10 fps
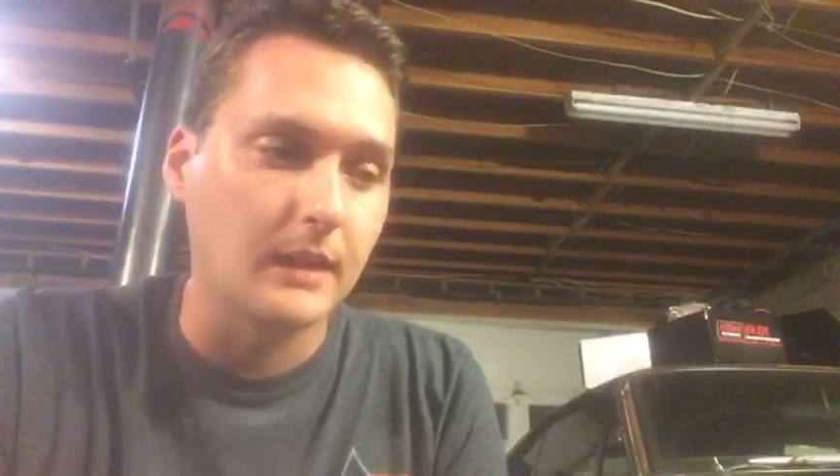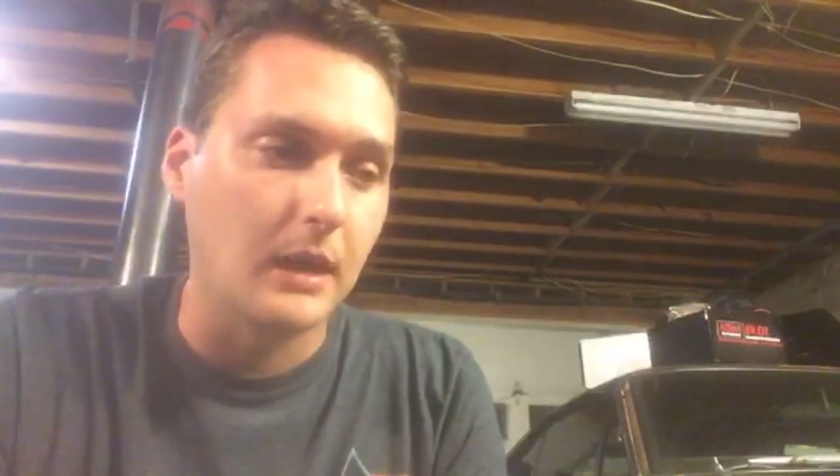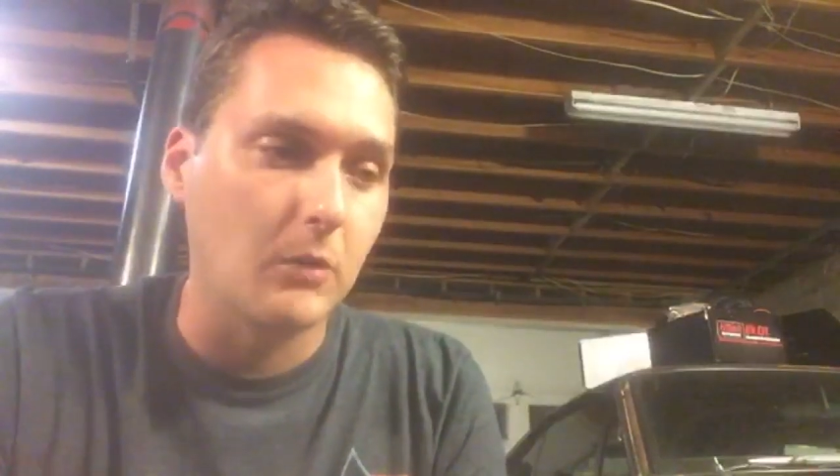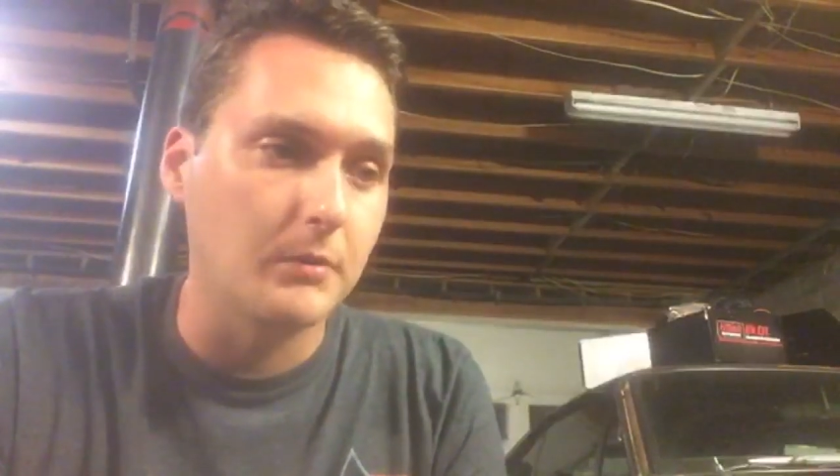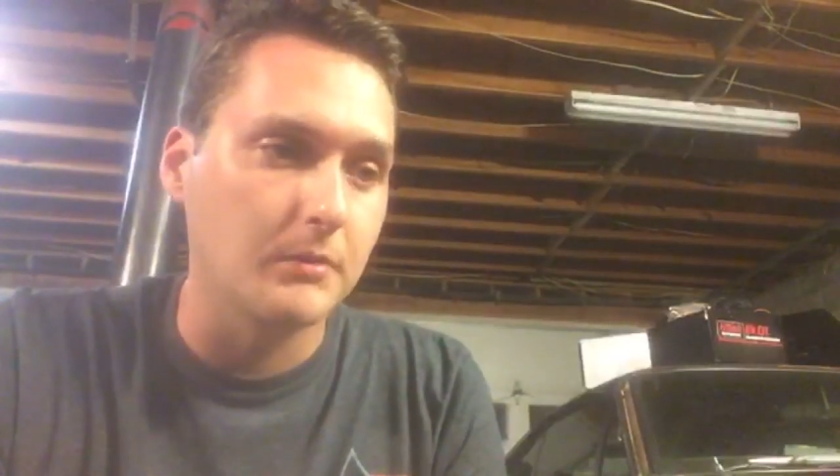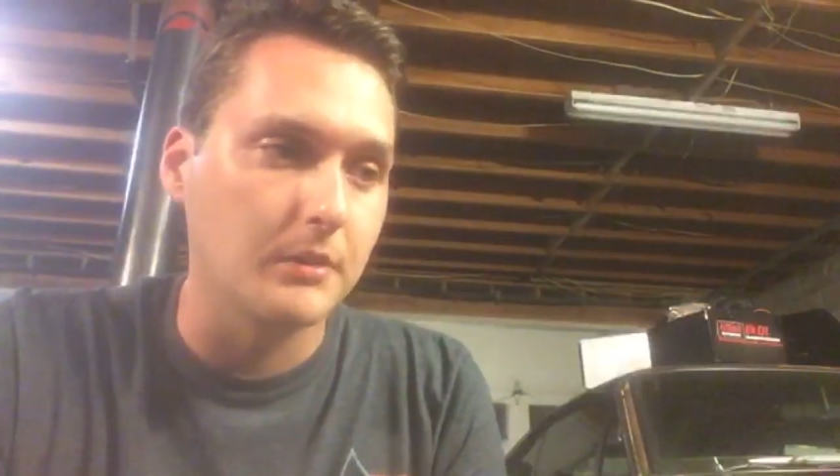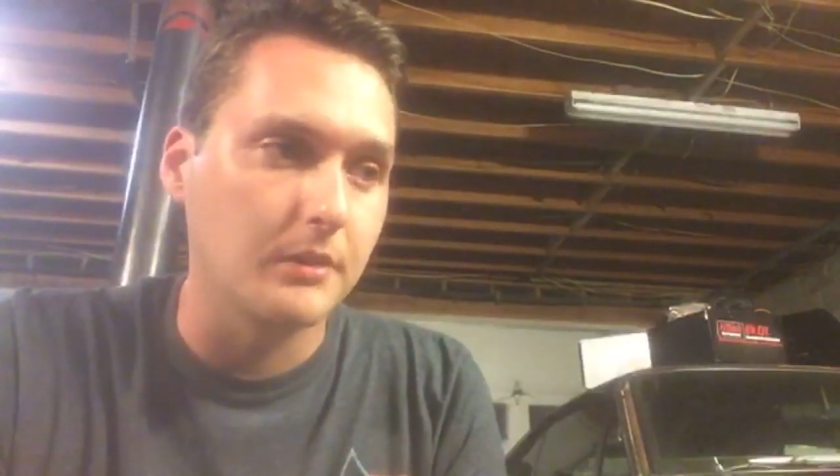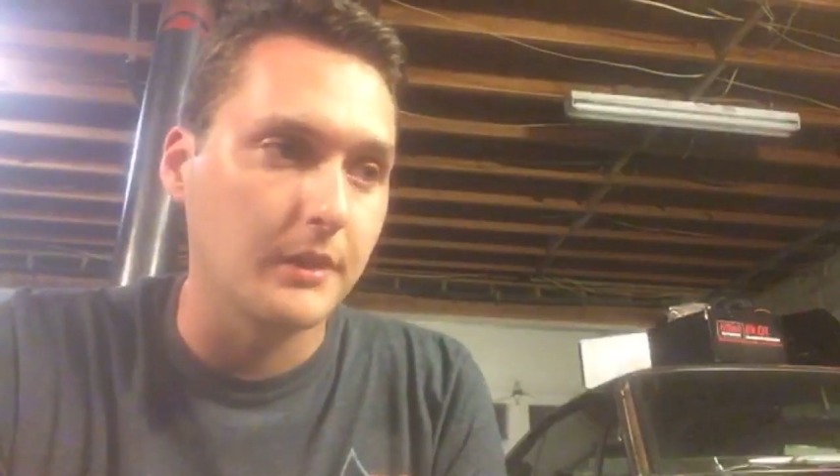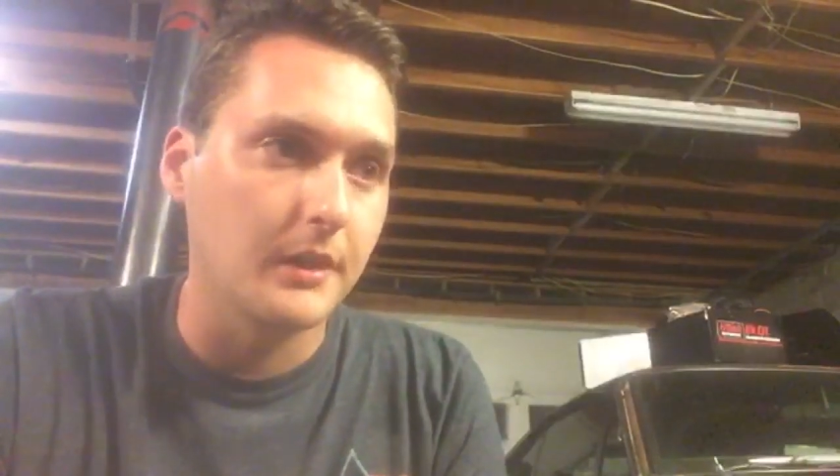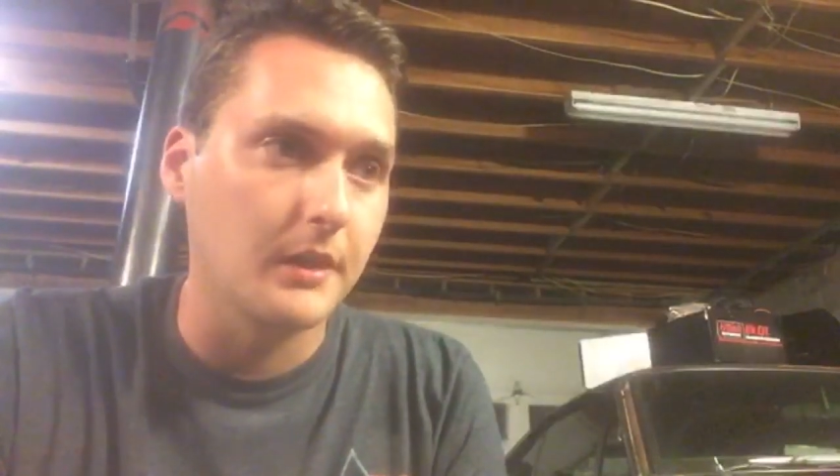I went
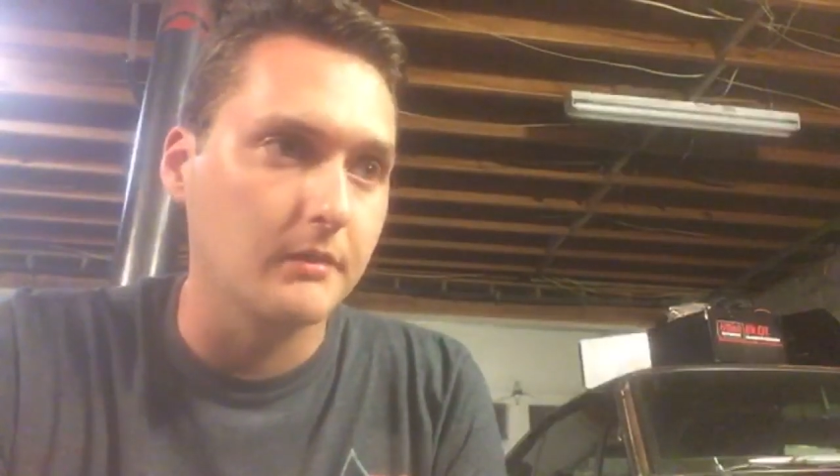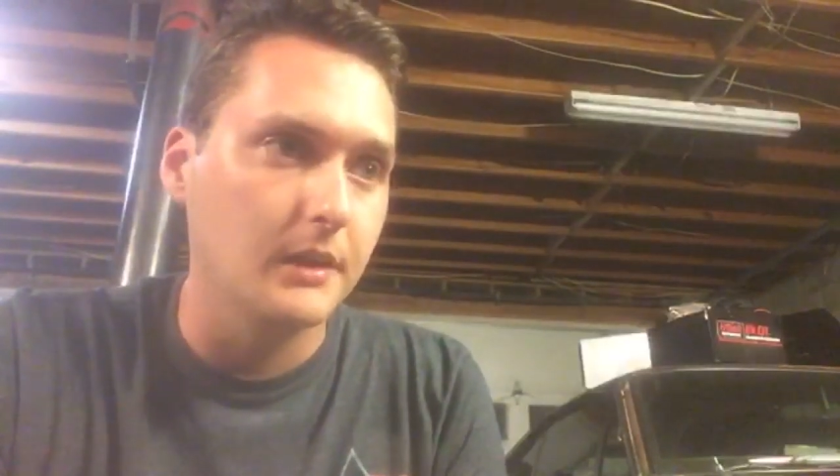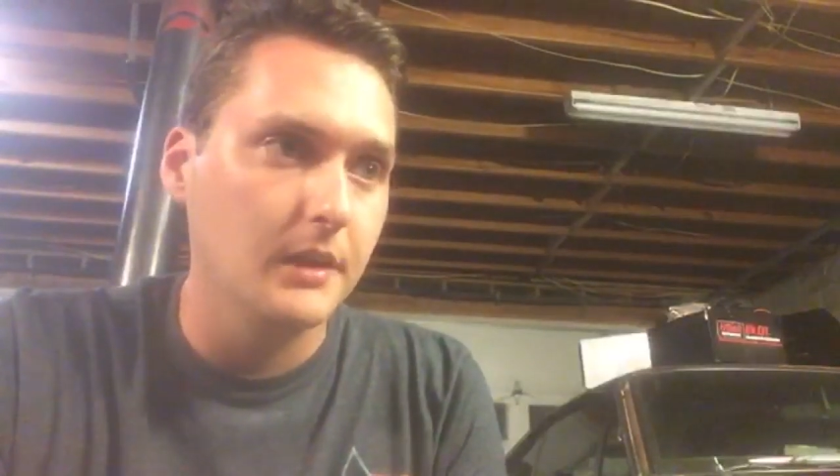with their